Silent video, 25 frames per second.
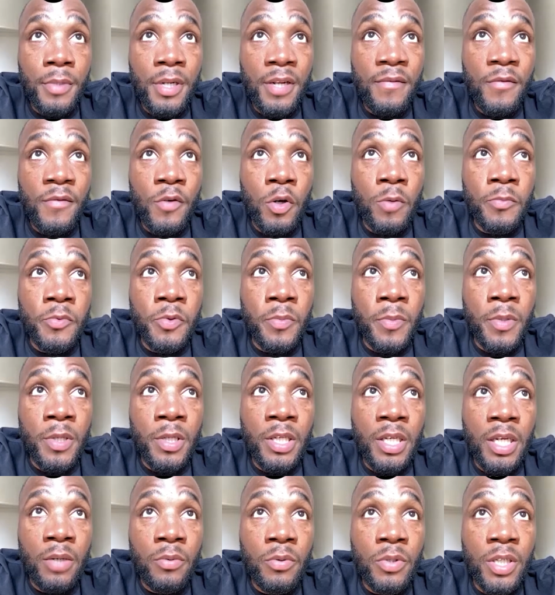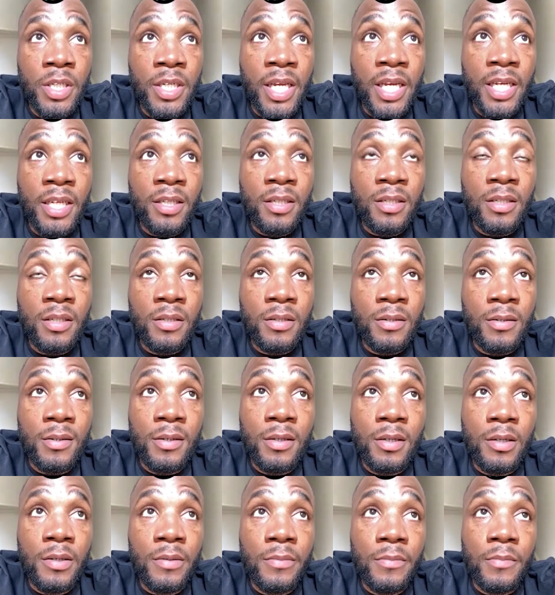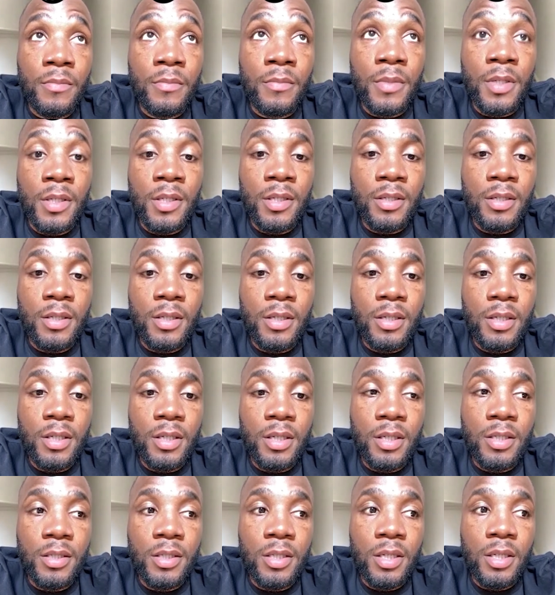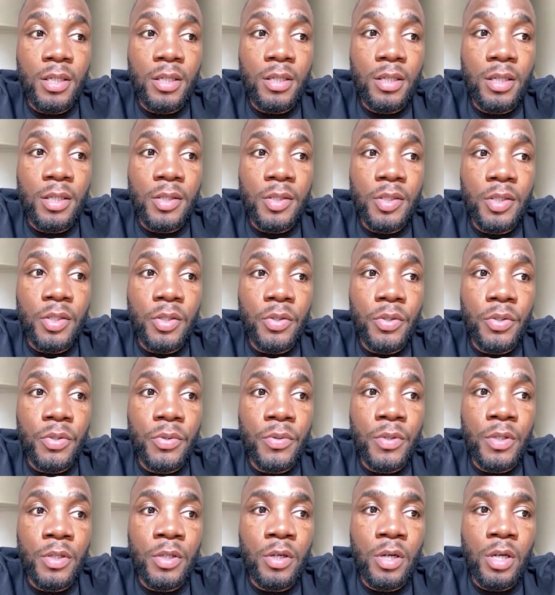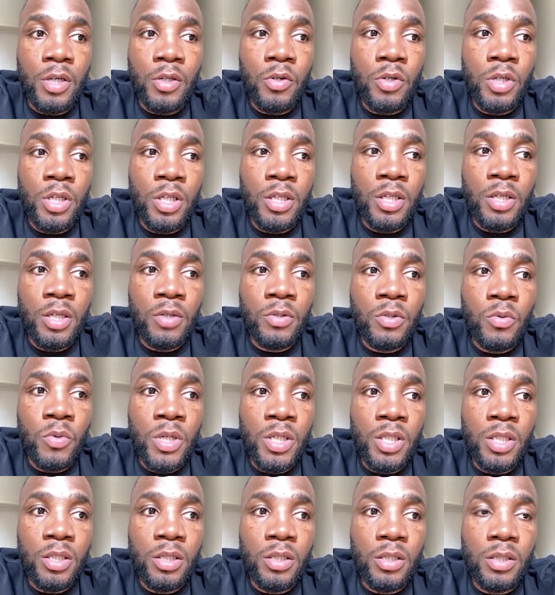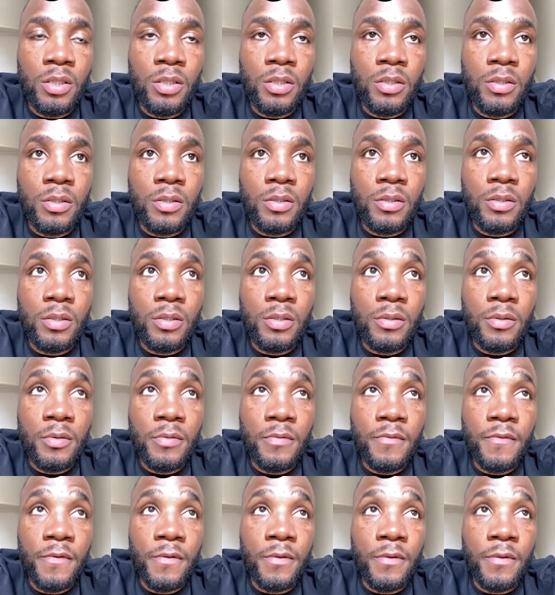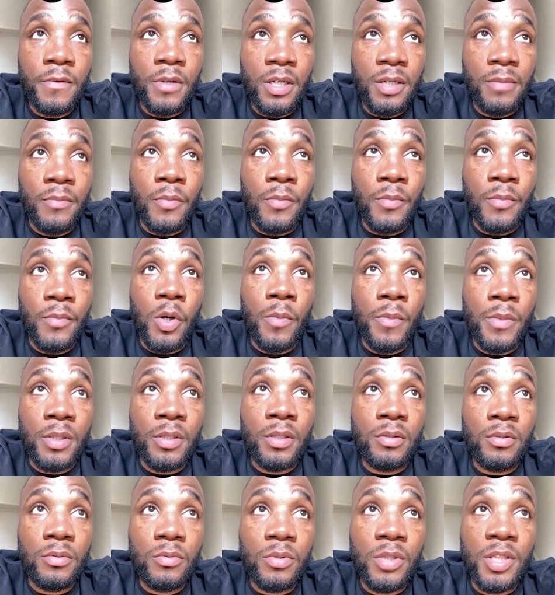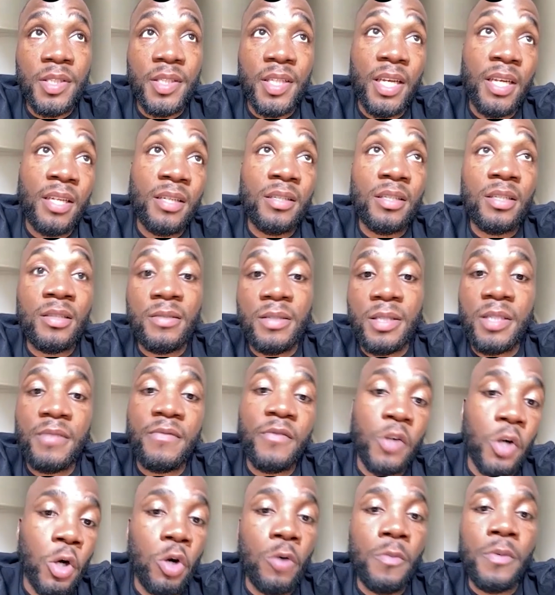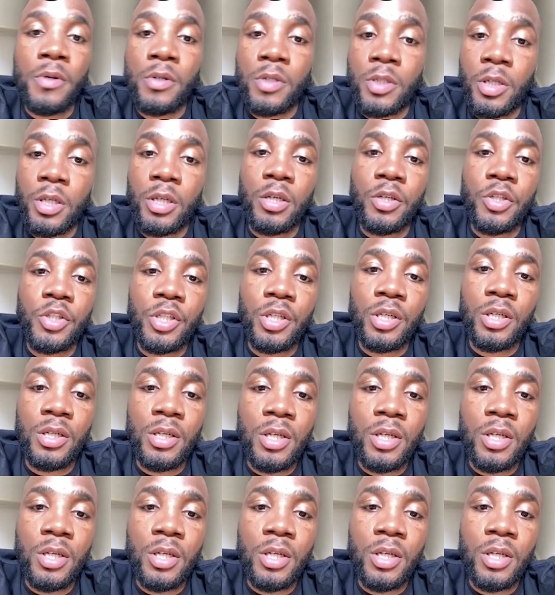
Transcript: haven't come to me yet with a date. And as to who, I know they want at the moment they're saying it's either Colby or the title shot.